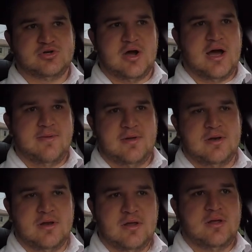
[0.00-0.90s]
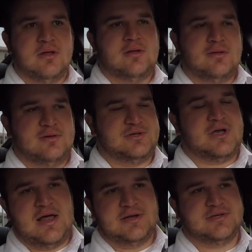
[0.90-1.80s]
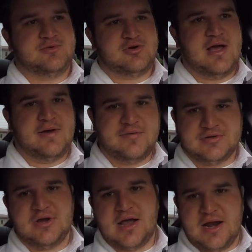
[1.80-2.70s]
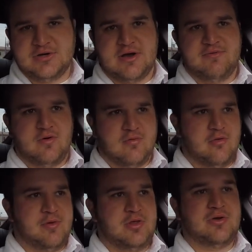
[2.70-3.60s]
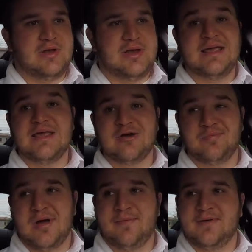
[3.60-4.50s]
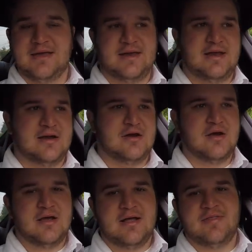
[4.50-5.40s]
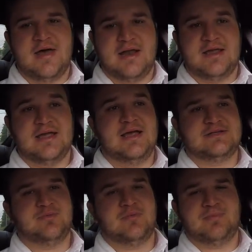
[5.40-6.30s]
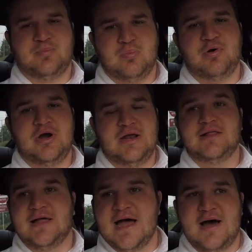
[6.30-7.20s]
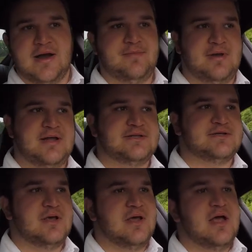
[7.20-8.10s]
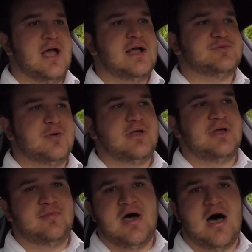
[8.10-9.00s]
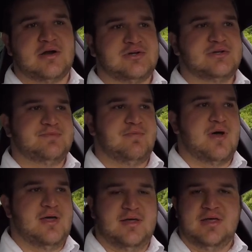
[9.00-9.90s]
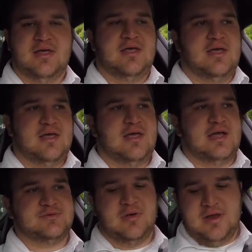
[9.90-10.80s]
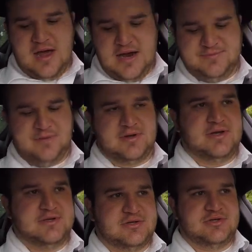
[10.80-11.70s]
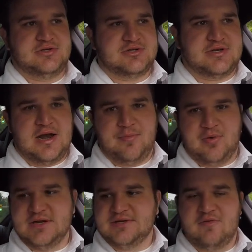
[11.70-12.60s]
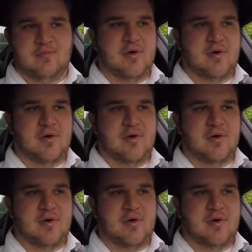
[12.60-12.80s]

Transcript: we're driving. There's kind of some traffic, so I gotta drive normal, but you can hear probably in here that it's pretty loud. I mean, it's really obnoxious, but it's really nice because just at a press of a